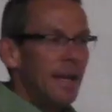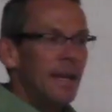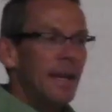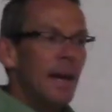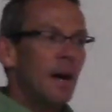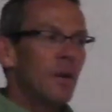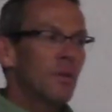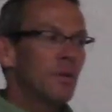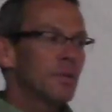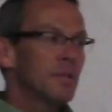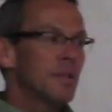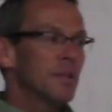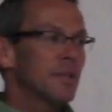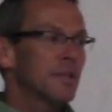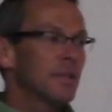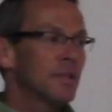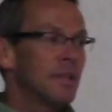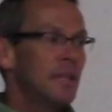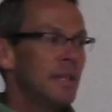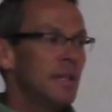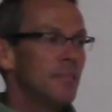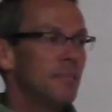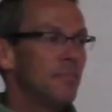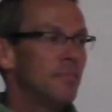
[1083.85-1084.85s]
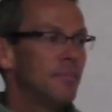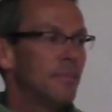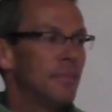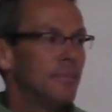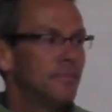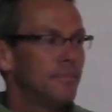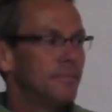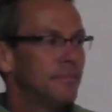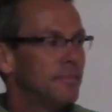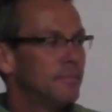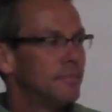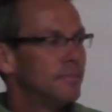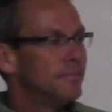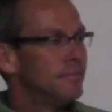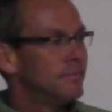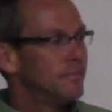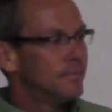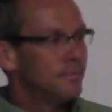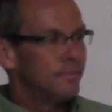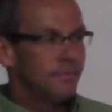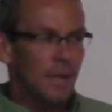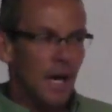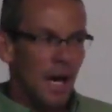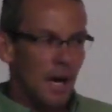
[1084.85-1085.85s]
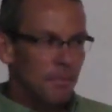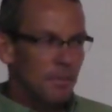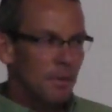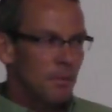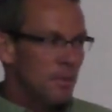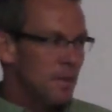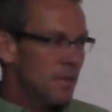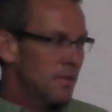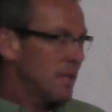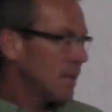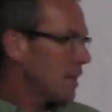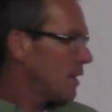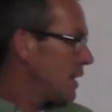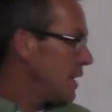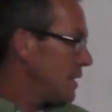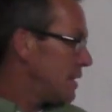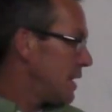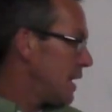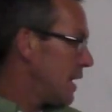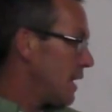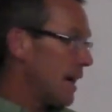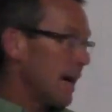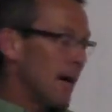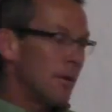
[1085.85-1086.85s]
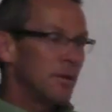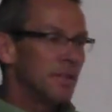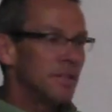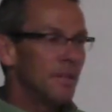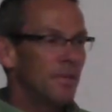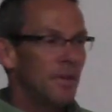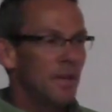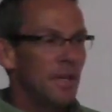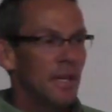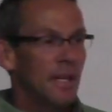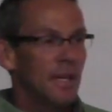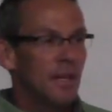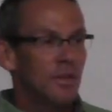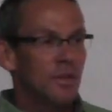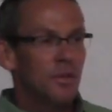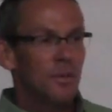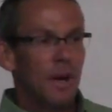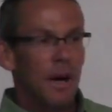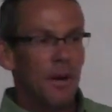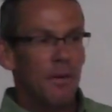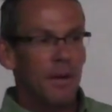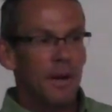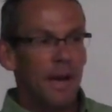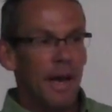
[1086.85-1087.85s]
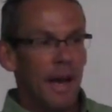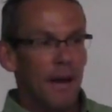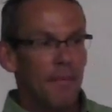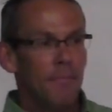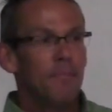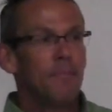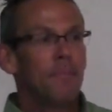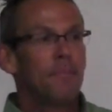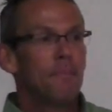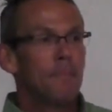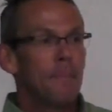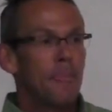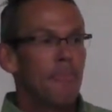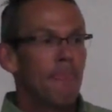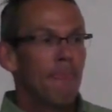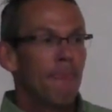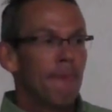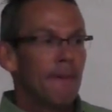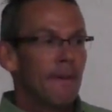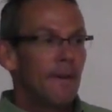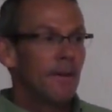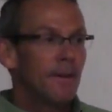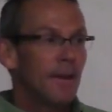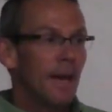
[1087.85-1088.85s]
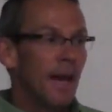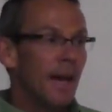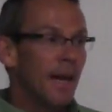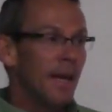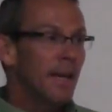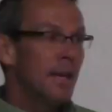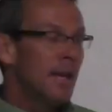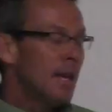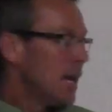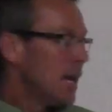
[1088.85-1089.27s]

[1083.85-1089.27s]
eight hours of sleep. Optimistically, 10 hours if you can get a two-hour nap. Okay?